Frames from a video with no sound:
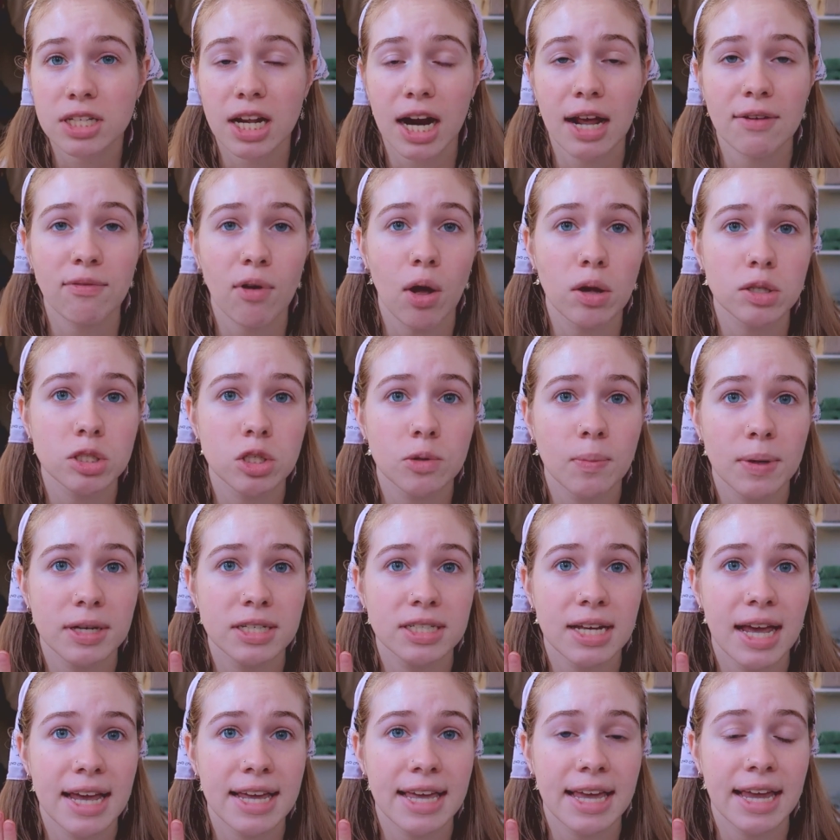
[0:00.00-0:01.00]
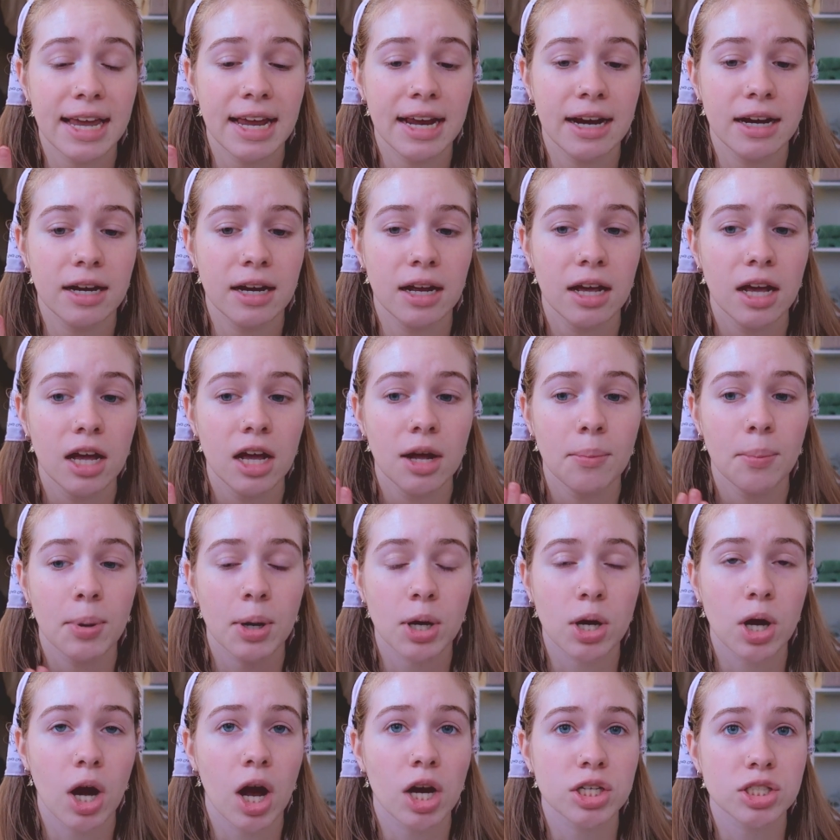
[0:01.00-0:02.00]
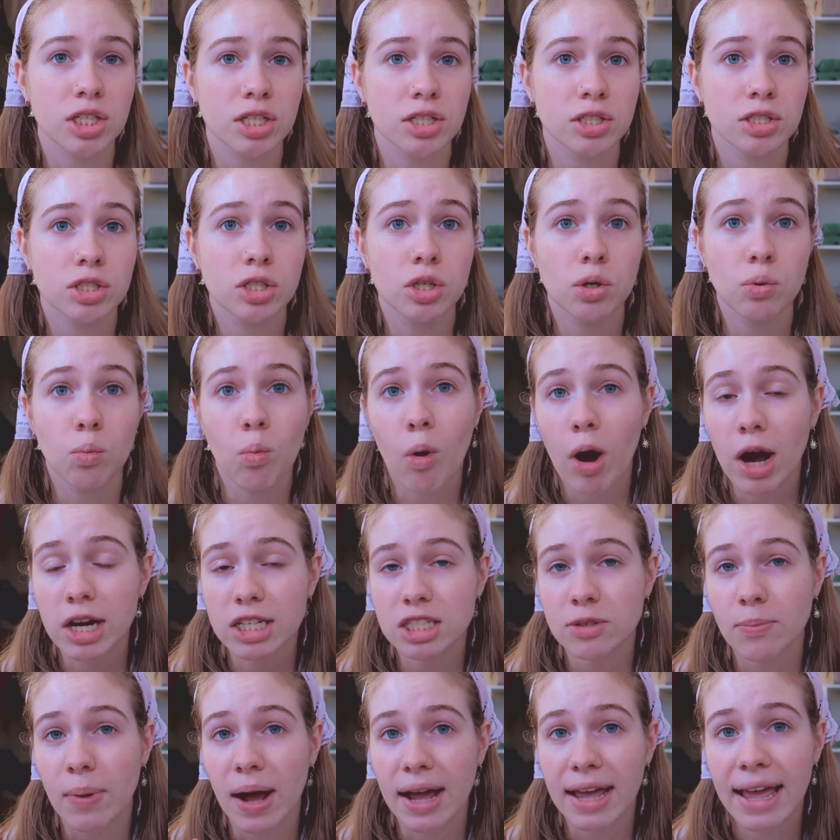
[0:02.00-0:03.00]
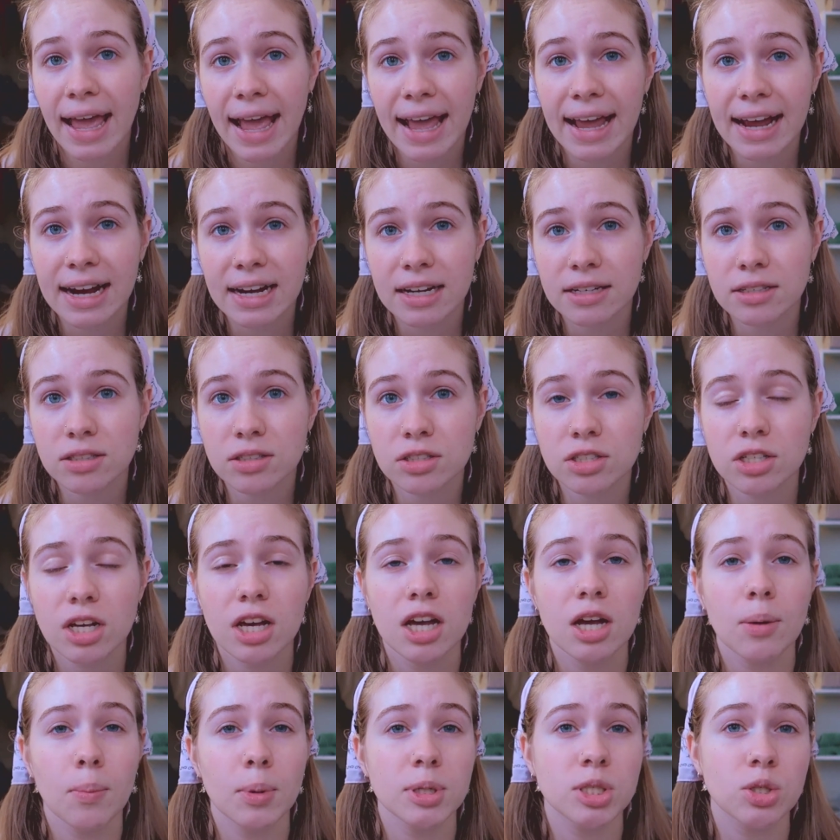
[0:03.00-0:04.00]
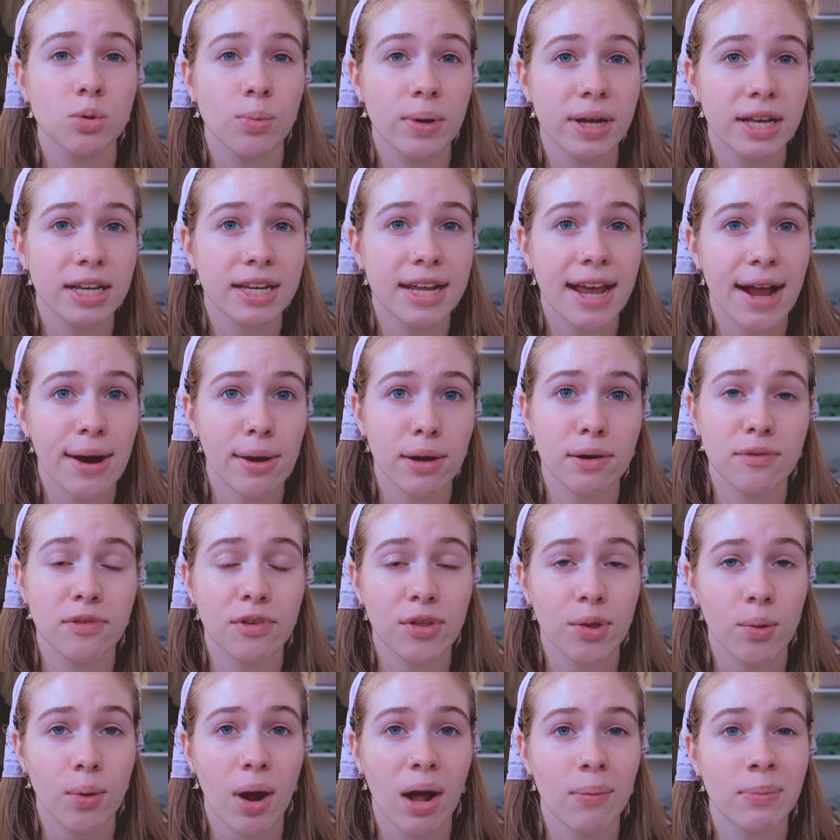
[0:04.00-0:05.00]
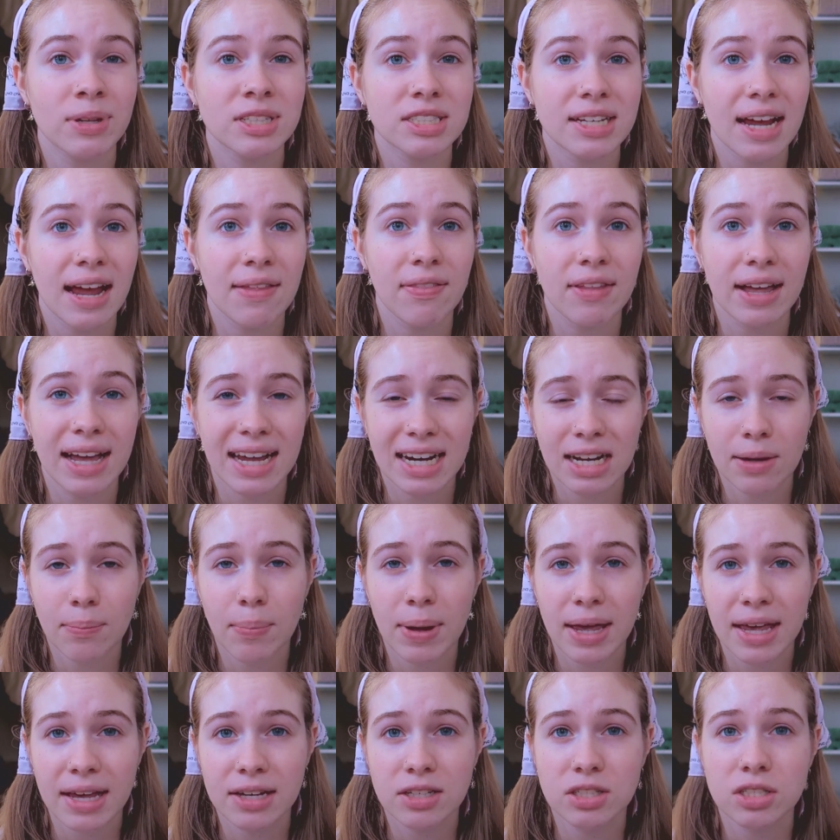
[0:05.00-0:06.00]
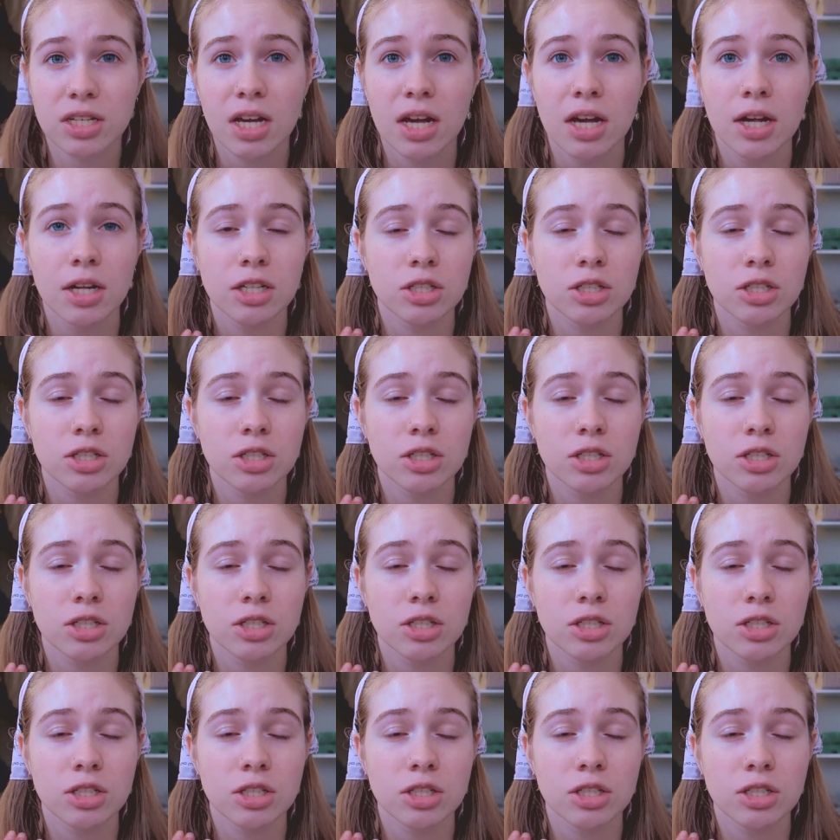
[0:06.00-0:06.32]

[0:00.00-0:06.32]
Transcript: And I've also been taking precautions to wash my hands between caring for the rabbits and the guinea pigs.